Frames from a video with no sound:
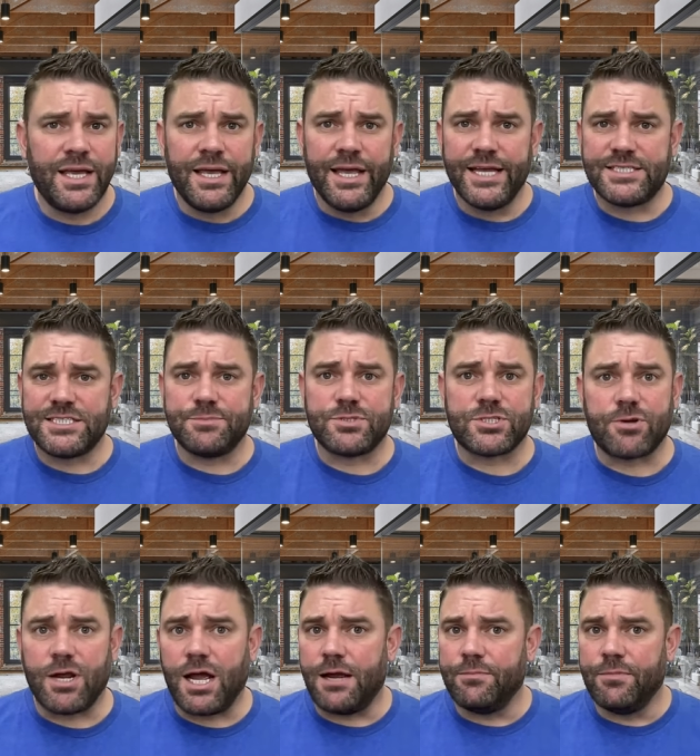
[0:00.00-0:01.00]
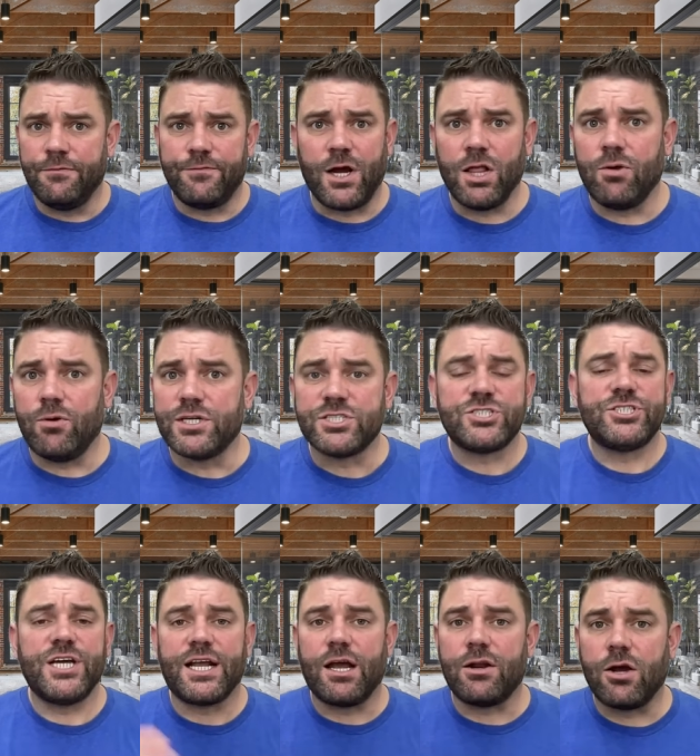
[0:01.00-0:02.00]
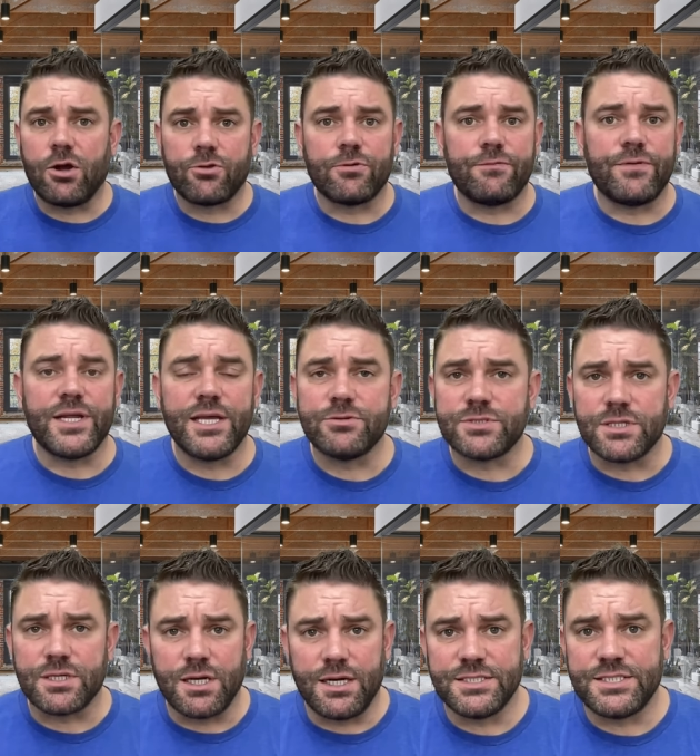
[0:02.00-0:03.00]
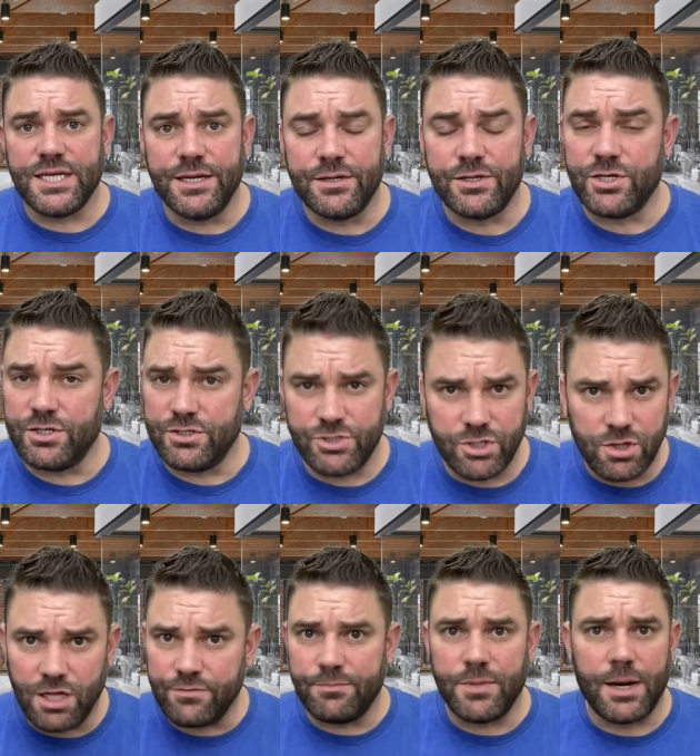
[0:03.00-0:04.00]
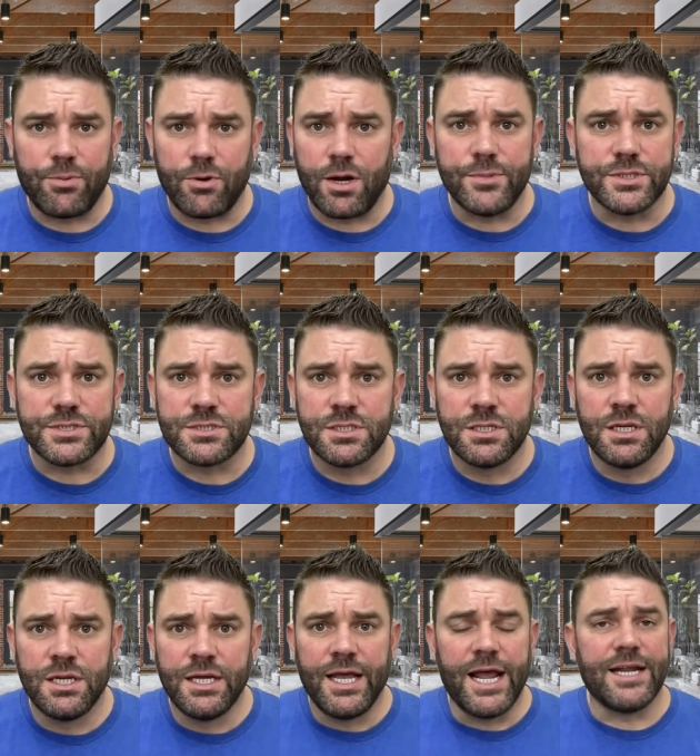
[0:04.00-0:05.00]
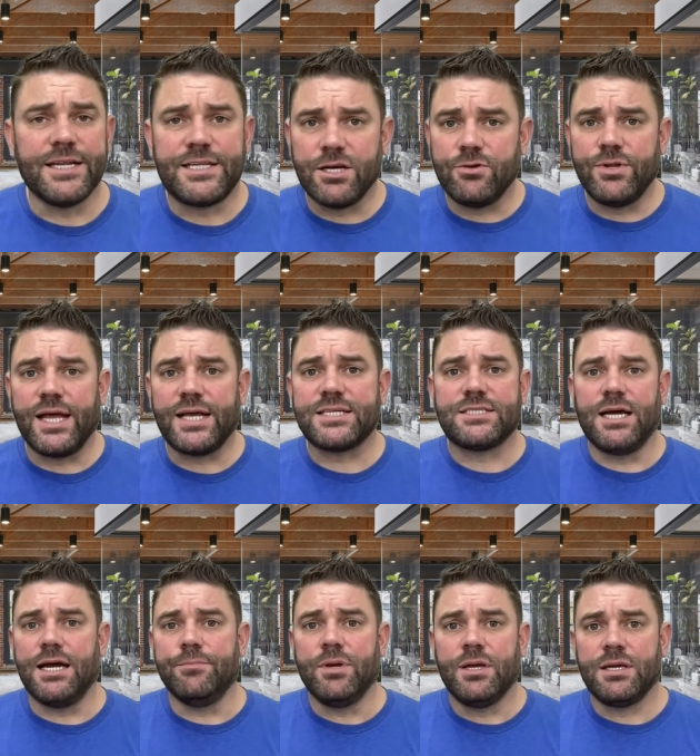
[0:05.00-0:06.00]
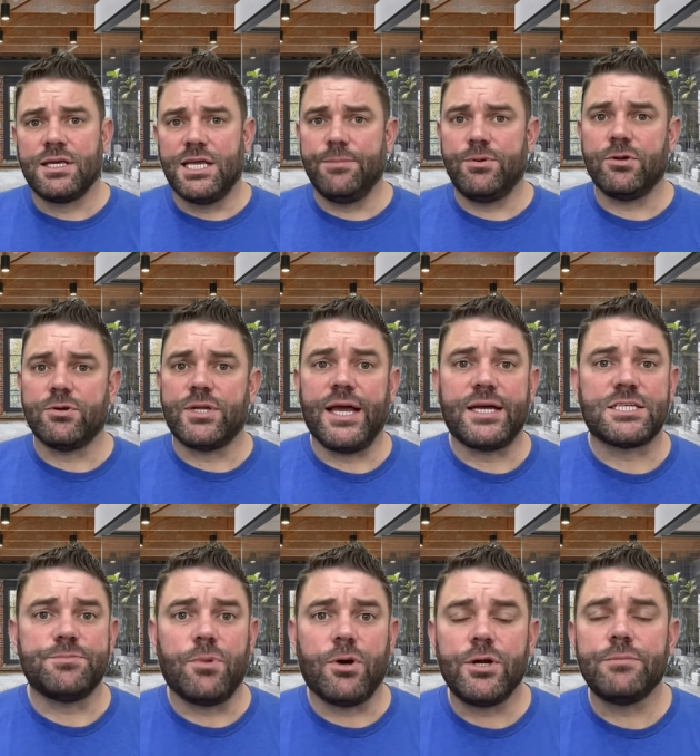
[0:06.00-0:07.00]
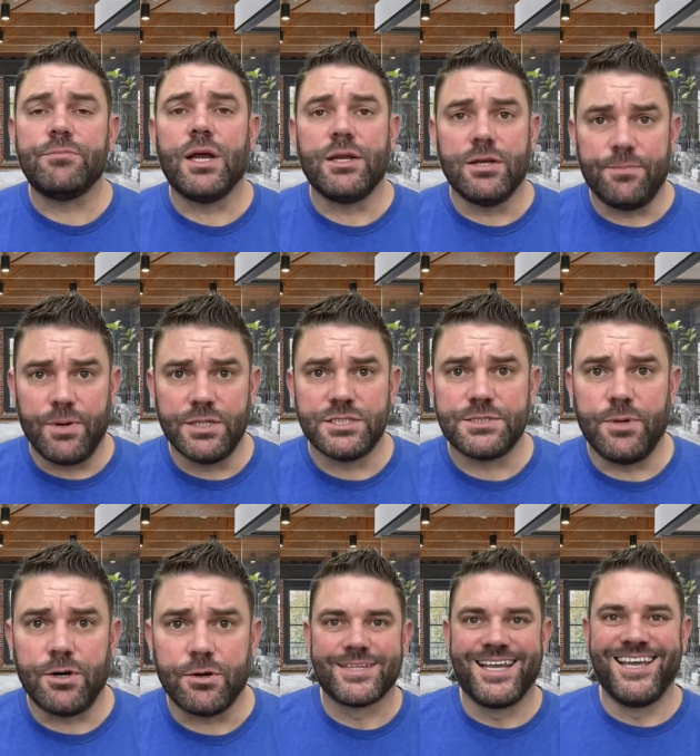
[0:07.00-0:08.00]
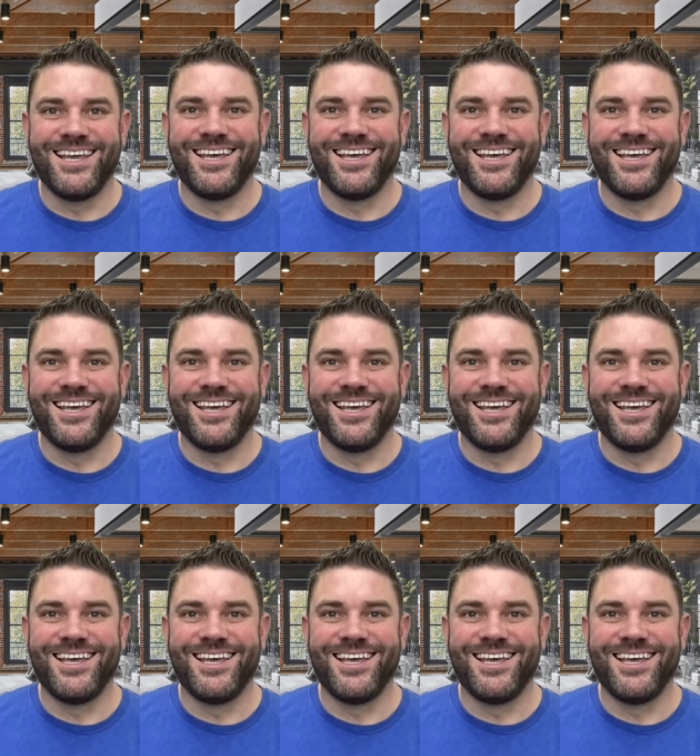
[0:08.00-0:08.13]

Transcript: hit subscribe, follow us, check out our other videos and content. You'll love them, I promise. And until next time, keep your tech smart and your pun smarter.